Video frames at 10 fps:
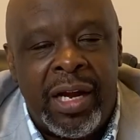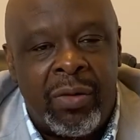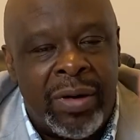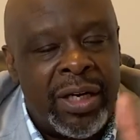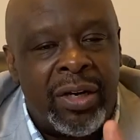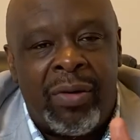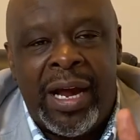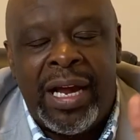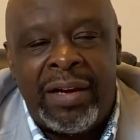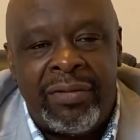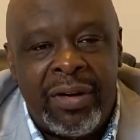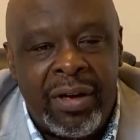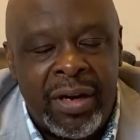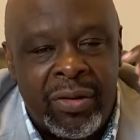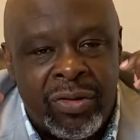went in the grave,
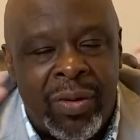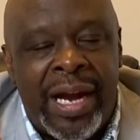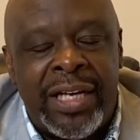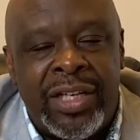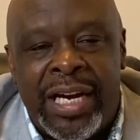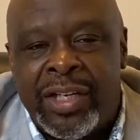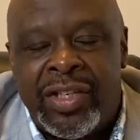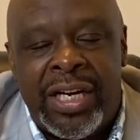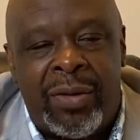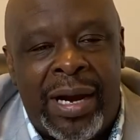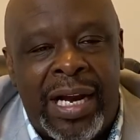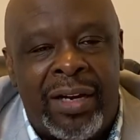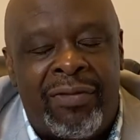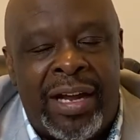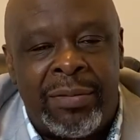he was raised, now he's seated at right hand of the
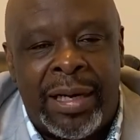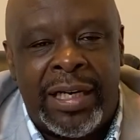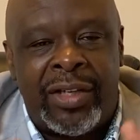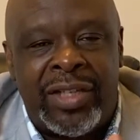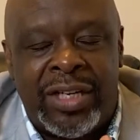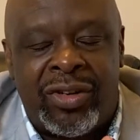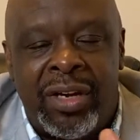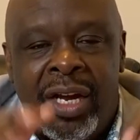Father making intercession.